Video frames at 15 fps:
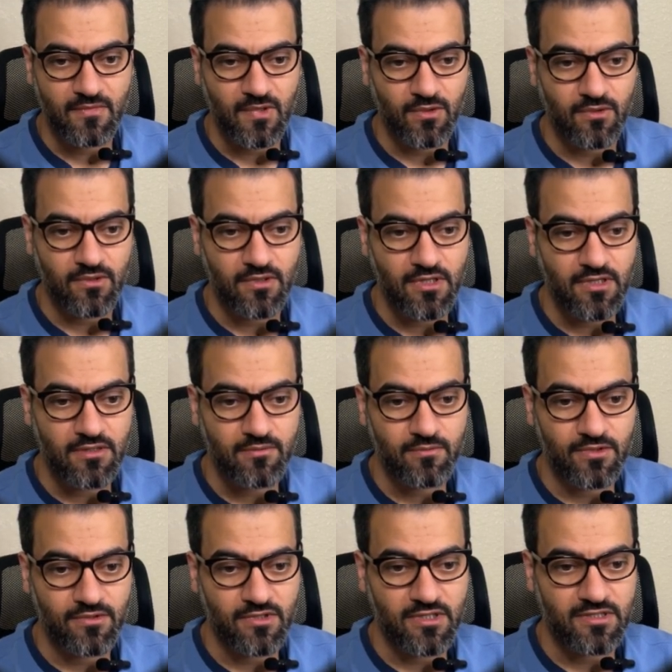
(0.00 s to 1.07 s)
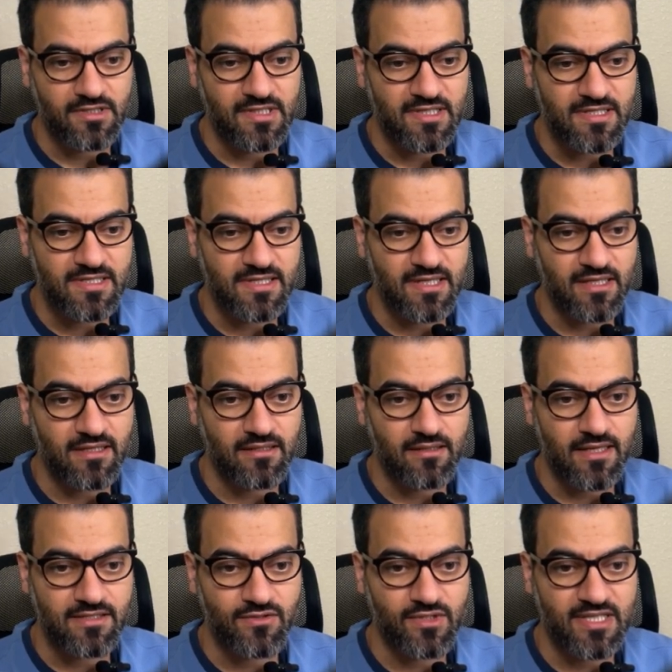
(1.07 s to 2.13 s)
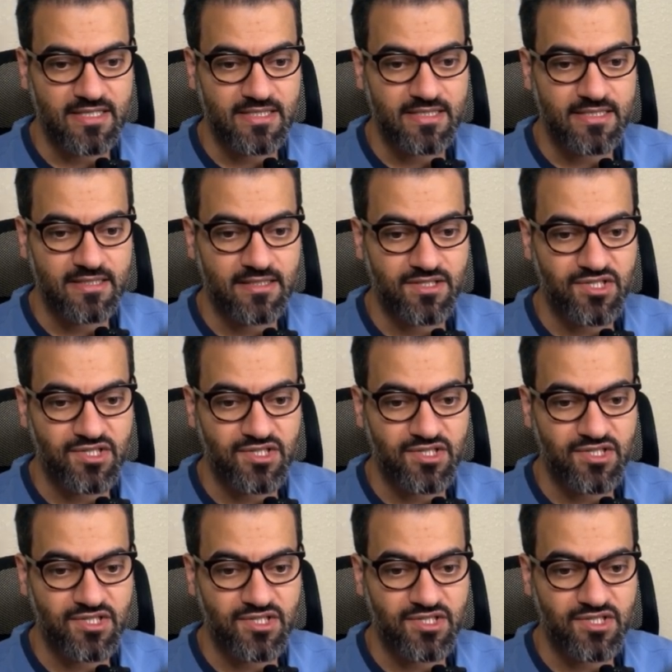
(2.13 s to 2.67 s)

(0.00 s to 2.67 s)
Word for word: All right, we run this, and as you can see, the